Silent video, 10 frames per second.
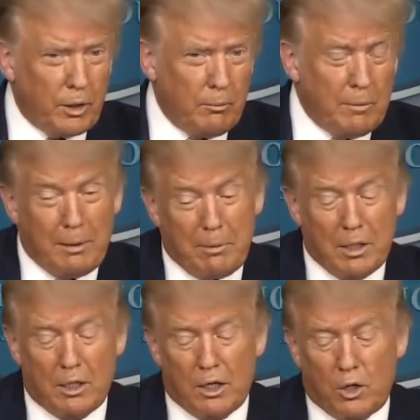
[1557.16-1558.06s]
maybe
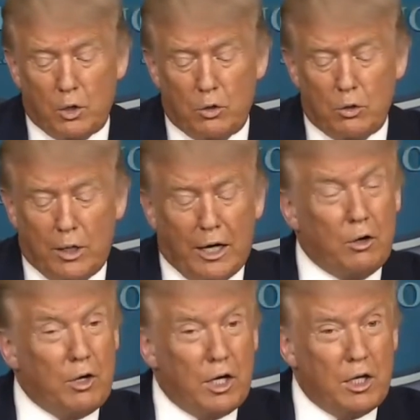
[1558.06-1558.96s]
in another
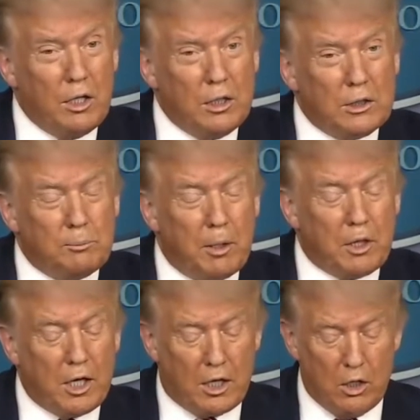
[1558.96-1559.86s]
area,
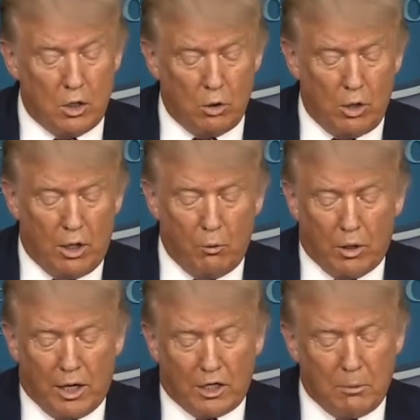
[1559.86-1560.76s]
but they can do it and would
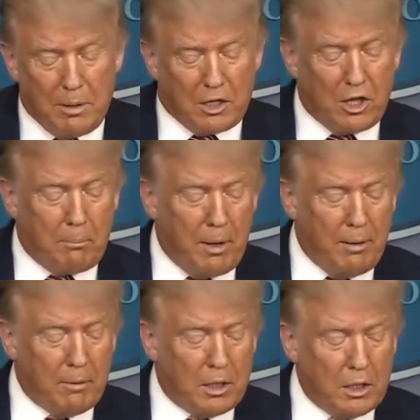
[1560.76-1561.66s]
like to make that
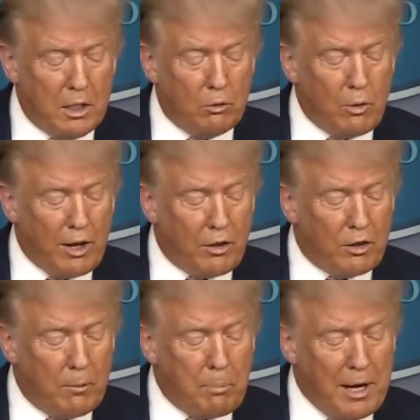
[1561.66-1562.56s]
payment. Rather
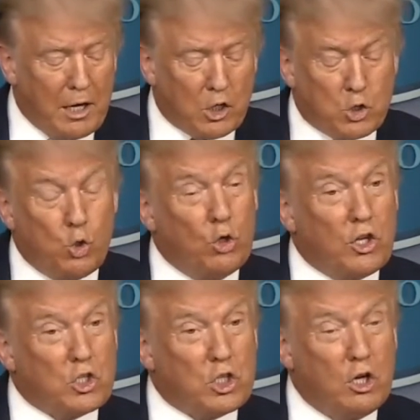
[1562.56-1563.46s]
than paying a school
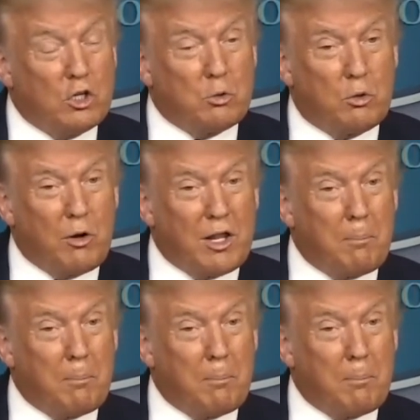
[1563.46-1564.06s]
that's closed, would rather